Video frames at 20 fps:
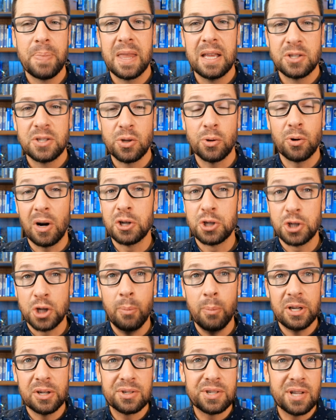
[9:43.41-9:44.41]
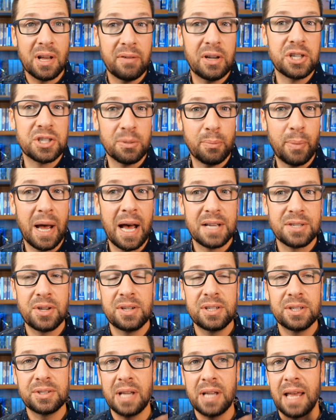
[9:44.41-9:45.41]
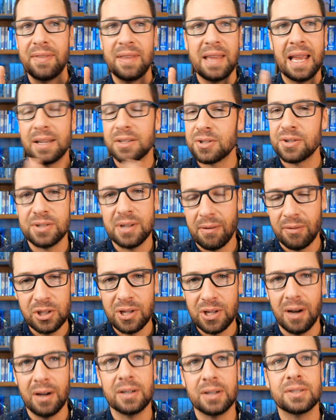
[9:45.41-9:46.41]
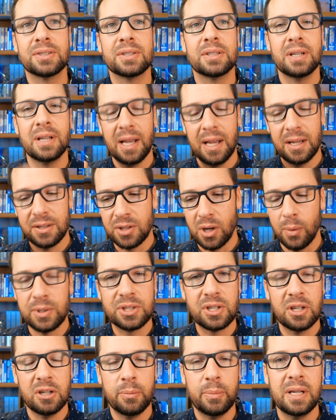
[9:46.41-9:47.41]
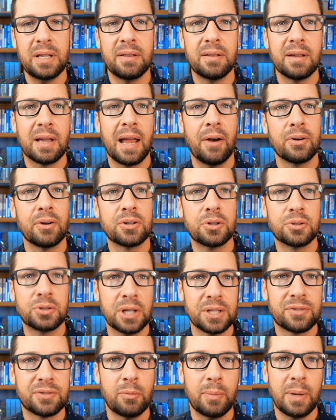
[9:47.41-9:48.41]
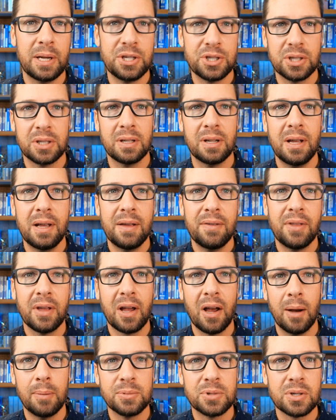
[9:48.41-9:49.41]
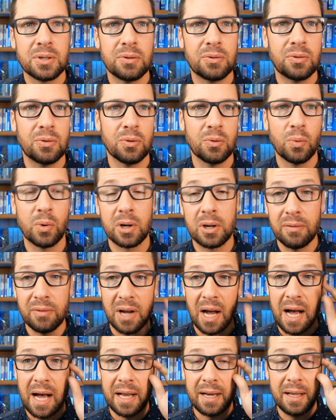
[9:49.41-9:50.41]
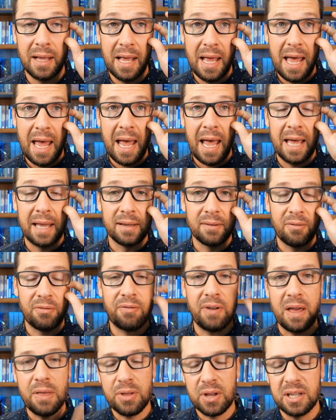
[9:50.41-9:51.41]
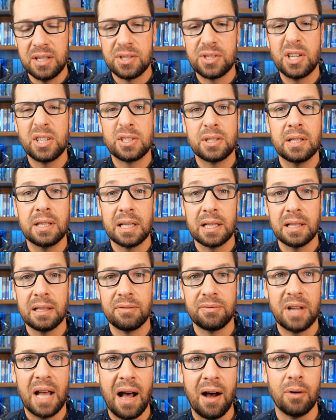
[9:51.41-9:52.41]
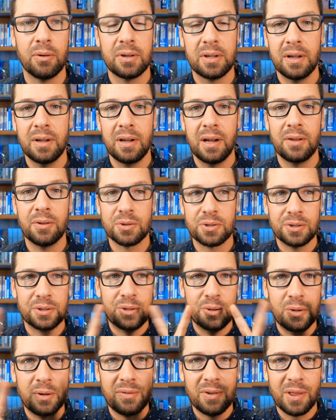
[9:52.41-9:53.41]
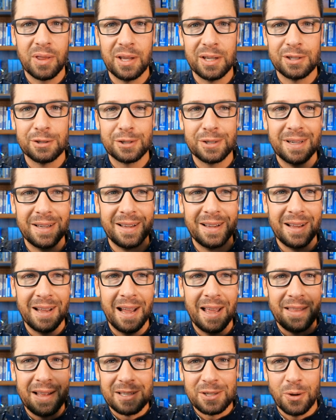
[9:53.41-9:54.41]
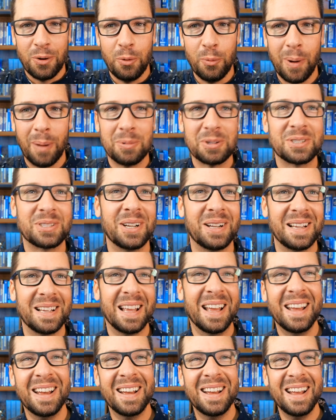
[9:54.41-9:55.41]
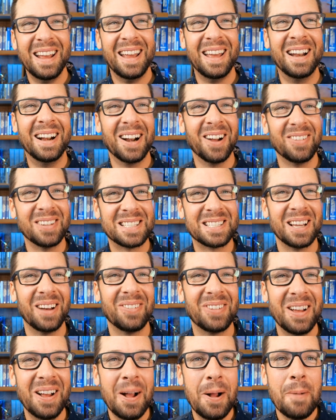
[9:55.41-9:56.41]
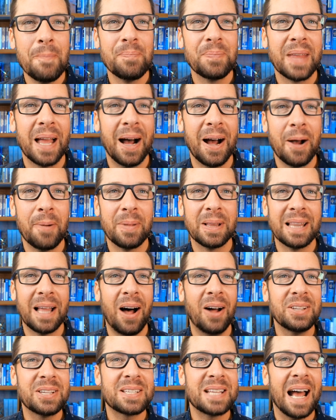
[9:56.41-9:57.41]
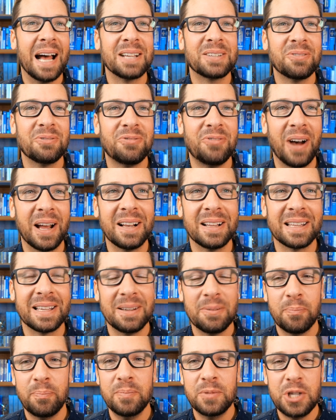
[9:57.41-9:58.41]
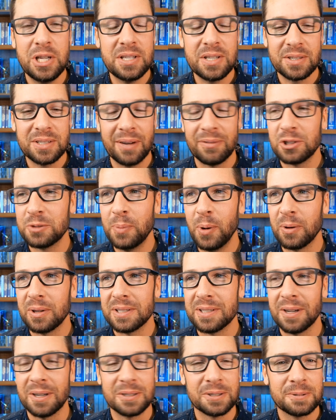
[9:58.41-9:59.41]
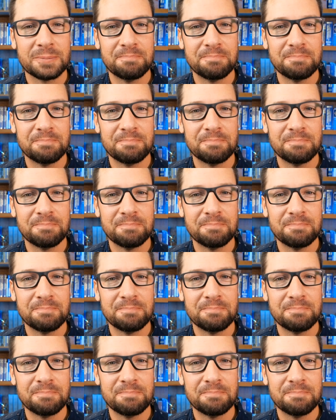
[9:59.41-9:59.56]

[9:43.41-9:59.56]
So there are show me your salvation passages, and the answer is never tongues. It's always going to be the character transformation that comes through the work of God and faith consistently lived out. And those are two different things. And that's a whole Bible study in and of itself. I'll just add, finally, Jesus never spoke in tongues.